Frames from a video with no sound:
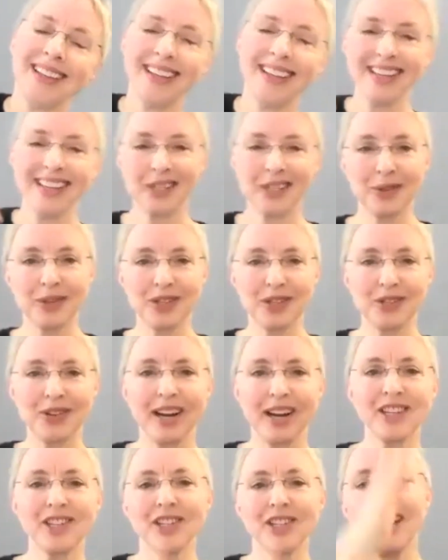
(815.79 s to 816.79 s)
So a
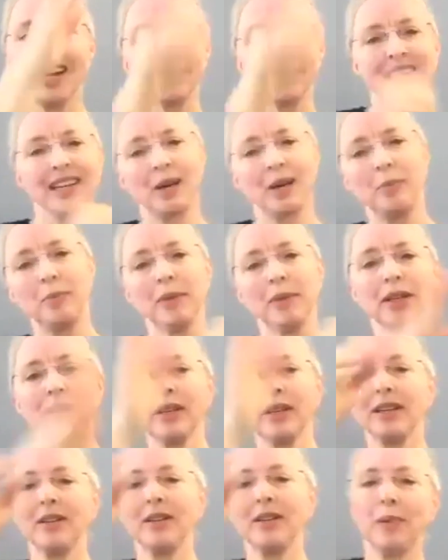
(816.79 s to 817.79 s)
strategy has like a
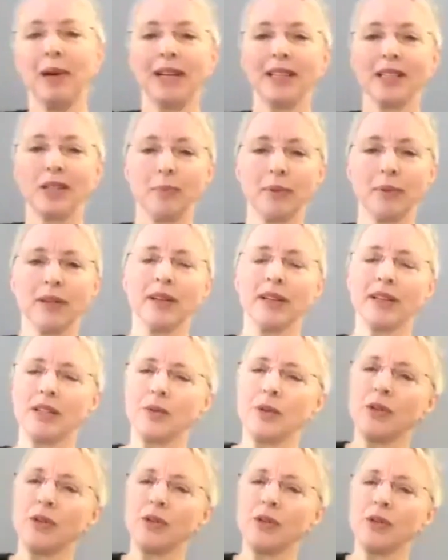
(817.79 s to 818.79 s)
million possibilities.
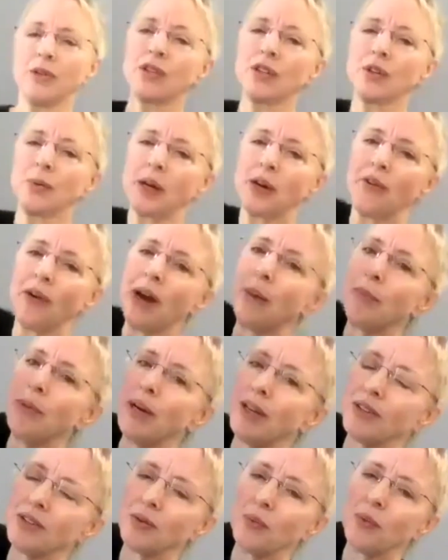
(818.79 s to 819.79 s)
Usually we grab
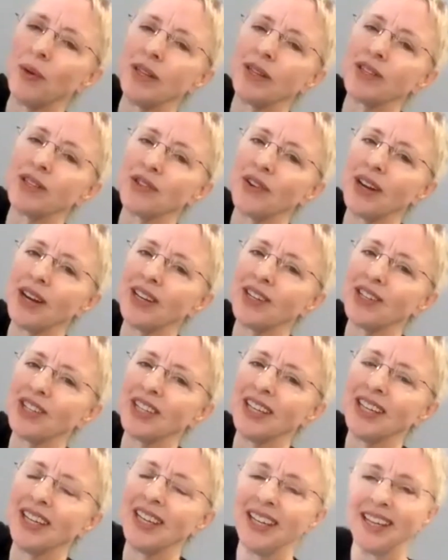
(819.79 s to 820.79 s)
onto one
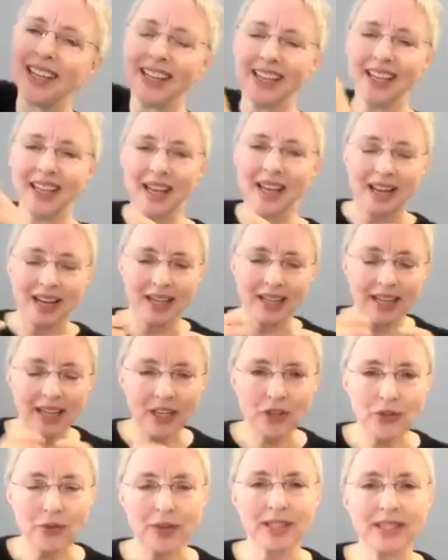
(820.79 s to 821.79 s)
strategy. Yeah.
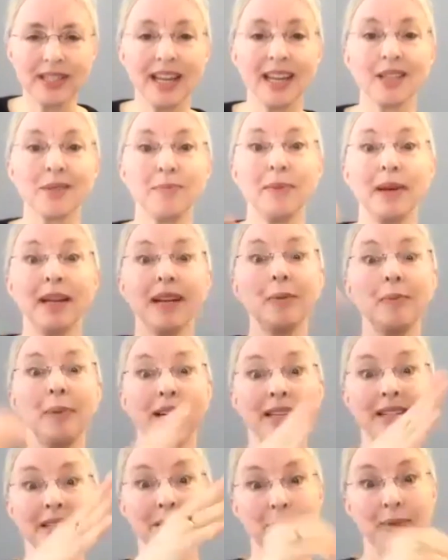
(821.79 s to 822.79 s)
Interest has many
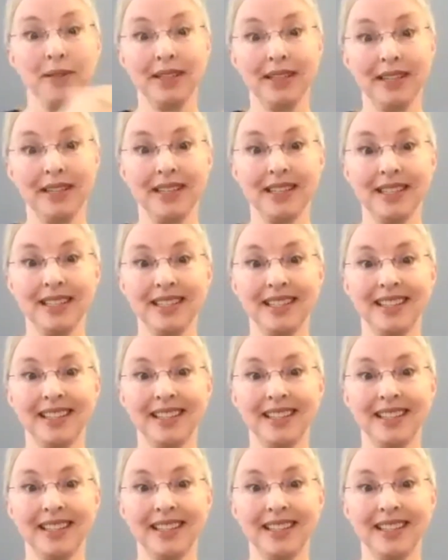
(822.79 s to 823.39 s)
possibilities.